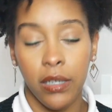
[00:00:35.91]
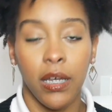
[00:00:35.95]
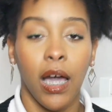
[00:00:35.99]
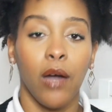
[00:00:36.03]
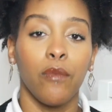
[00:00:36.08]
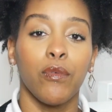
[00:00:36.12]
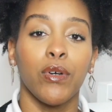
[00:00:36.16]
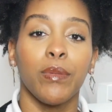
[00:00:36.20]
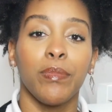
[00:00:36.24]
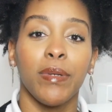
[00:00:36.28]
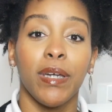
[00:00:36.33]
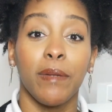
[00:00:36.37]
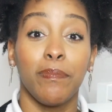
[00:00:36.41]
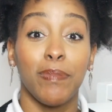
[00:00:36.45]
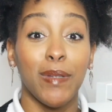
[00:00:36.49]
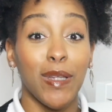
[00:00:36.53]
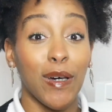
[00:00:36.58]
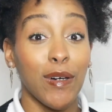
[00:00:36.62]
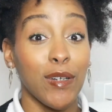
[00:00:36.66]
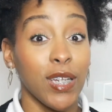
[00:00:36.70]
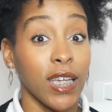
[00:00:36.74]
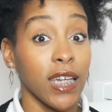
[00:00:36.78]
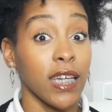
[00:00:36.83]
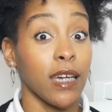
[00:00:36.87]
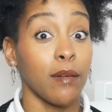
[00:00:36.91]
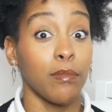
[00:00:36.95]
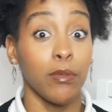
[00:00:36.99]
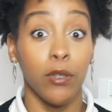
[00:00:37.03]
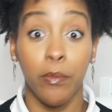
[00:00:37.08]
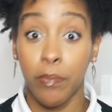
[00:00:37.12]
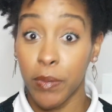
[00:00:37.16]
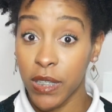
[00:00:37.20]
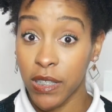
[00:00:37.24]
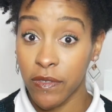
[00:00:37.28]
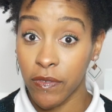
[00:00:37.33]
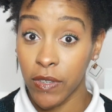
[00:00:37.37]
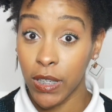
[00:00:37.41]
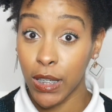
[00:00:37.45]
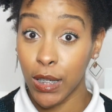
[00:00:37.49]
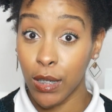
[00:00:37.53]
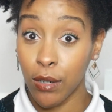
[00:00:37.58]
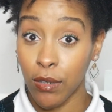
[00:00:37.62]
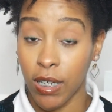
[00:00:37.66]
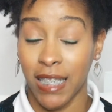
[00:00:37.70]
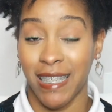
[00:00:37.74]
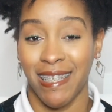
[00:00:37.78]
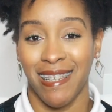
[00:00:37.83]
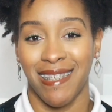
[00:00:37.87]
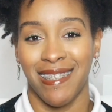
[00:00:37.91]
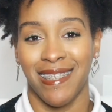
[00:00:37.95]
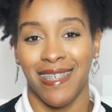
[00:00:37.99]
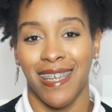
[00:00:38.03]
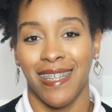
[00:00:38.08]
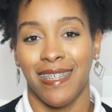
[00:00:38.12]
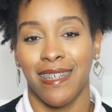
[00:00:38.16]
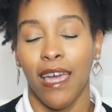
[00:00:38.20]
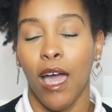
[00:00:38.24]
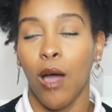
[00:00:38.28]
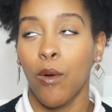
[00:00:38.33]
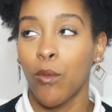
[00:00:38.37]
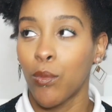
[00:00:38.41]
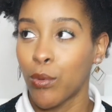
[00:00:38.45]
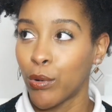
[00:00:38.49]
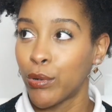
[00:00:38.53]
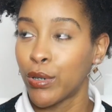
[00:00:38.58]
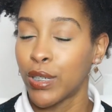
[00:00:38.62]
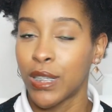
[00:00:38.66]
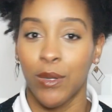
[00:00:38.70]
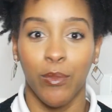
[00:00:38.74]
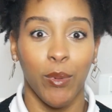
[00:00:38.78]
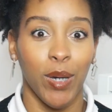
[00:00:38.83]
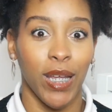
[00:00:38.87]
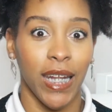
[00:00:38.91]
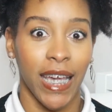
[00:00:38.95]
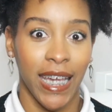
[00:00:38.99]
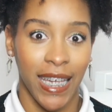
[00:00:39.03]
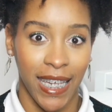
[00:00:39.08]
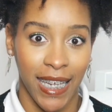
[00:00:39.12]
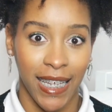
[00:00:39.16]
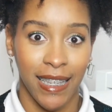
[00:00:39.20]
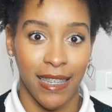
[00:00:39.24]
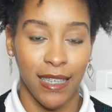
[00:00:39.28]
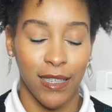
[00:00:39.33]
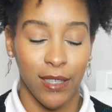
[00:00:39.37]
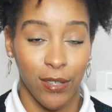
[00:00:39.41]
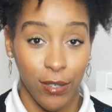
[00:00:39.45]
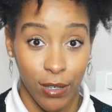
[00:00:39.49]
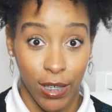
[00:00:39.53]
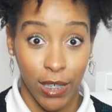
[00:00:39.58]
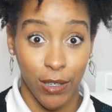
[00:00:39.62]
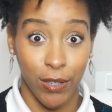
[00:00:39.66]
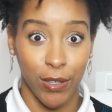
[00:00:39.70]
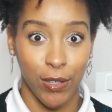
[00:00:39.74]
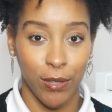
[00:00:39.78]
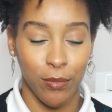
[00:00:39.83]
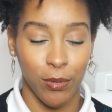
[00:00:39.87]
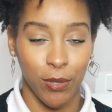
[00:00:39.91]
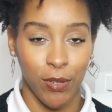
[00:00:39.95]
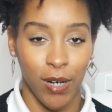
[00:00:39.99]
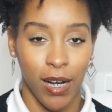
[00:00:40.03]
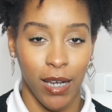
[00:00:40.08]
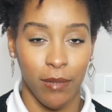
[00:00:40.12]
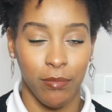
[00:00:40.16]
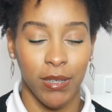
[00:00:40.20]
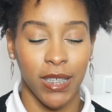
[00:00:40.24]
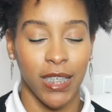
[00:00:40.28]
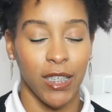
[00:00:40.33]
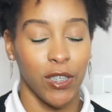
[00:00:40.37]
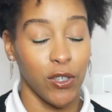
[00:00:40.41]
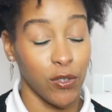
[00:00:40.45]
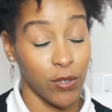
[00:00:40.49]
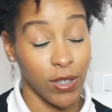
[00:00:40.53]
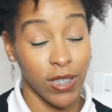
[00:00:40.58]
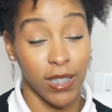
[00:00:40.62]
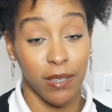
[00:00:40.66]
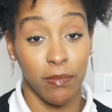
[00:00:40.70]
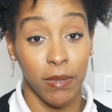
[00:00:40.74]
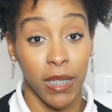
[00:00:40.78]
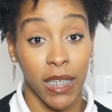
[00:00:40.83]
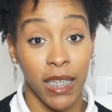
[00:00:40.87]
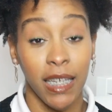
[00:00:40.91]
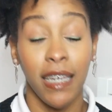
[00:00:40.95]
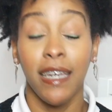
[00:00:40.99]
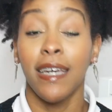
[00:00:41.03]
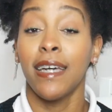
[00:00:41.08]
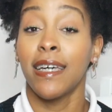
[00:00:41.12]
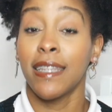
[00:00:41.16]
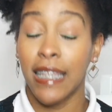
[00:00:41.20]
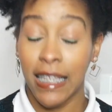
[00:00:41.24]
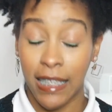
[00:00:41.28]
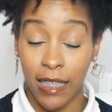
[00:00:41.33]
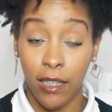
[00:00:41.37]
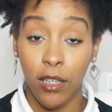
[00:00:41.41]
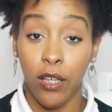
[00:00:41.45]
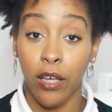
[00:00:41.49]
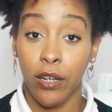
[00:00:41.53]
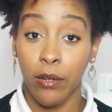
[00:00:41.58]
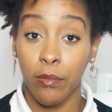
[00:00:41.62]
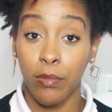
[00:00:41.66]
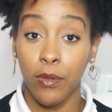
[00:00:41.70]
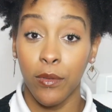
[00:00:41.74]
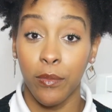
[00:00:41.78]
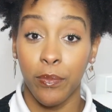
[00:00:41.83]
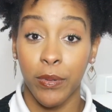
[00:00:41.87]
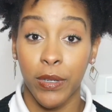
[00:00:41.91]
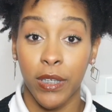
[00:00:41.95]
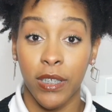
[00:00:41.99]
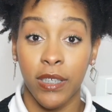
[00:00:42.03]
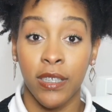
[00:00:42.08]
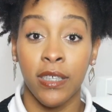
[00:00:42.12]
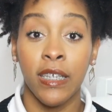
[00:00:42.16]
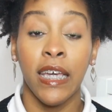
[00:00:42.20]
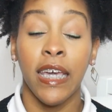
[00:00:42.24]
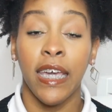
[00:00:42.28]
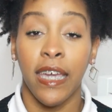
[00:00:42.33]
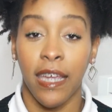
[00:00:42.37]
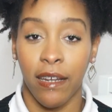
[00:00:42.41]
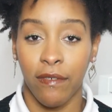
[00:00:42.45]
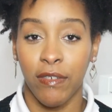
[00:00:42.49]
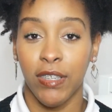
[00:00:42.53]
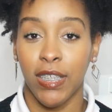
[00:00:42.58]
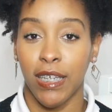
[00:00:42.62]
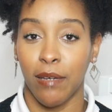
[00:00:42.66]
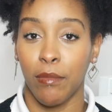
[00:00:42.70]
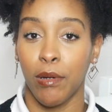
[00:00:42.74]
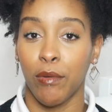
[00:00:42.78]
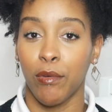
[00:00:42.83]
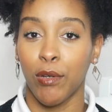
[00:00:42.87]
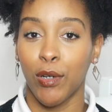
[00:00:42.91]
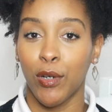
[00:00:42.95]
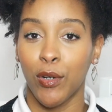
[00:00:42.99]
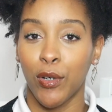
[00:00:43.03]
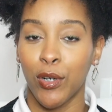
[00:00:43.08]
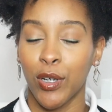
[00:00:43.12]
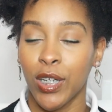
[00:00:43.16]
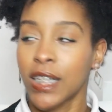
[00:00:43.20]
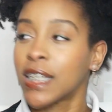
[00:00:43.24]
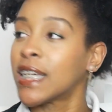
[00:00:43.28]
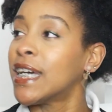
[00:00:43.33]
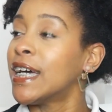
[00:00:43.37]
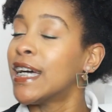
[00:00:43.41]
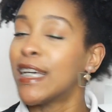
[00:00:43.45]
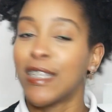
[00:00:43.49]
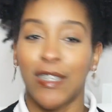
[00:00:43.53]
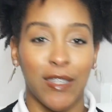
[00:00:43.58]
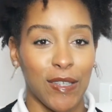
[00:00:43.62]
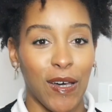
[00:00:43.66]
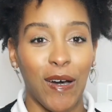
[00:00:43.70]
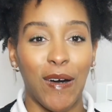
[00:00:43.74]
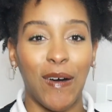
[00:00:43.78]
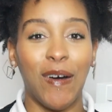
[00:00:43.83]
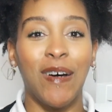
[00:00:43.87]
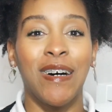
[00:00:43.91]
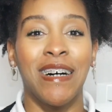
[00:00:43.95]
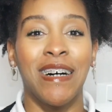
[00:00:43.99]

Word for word: I will be uploading a bloopers video as I said I would when I hit the 200 subscribers and trust me there's a lot of bloopers every time I record so